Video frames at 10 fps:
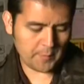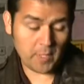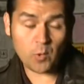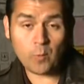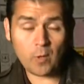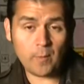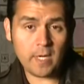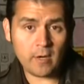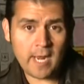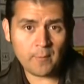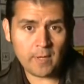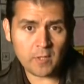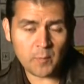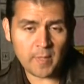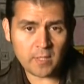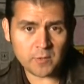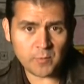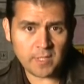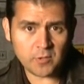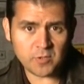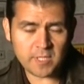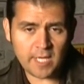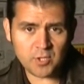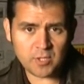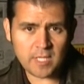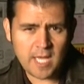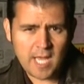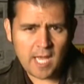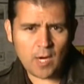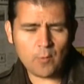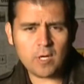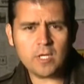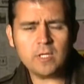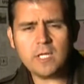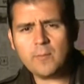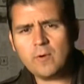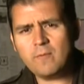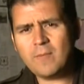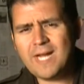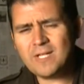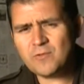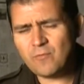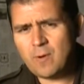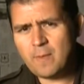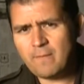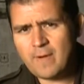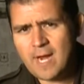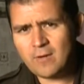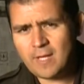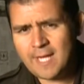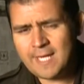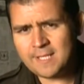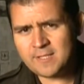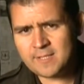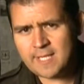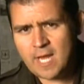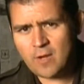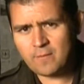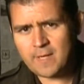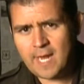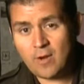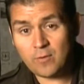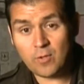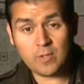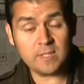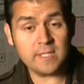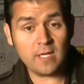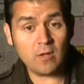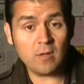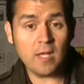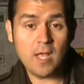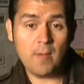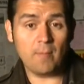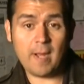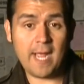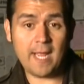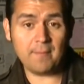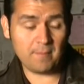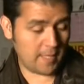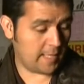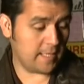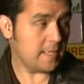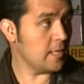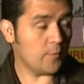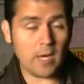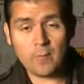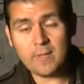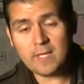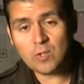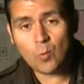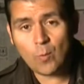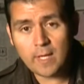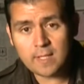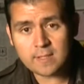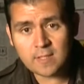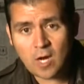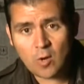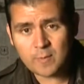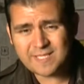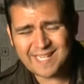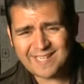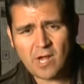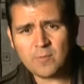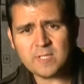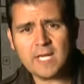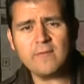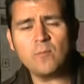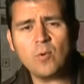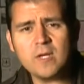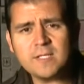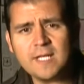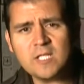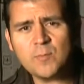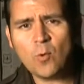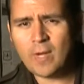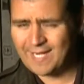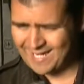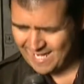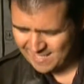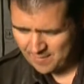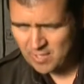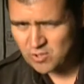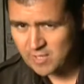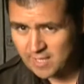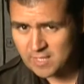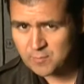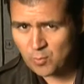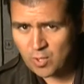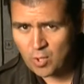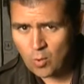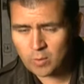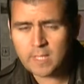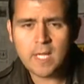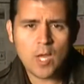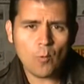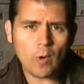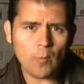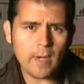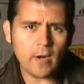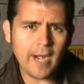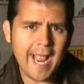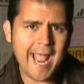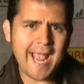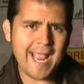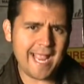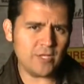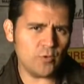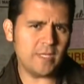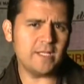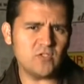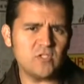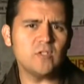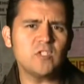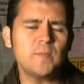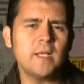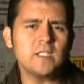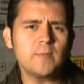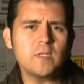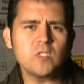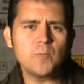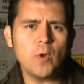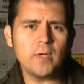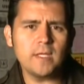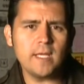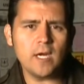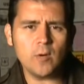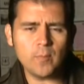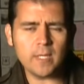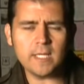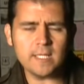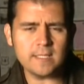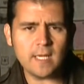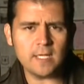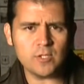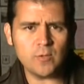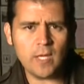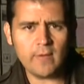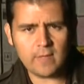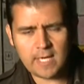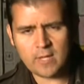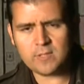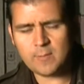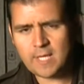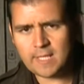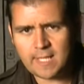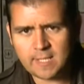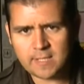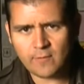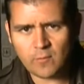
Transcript: up here where we are at. We are at the Pecos Ranger Station. Uh, we're a good number of miles from the fire line itself. Now, you can tell by anything around me that the wind is calm. It's almost not even present at this point. And as I mentioned, it is pretty cold where we are at, and you can still smell some of the smoke in the air, but it's not too heavy. Now, some of that latest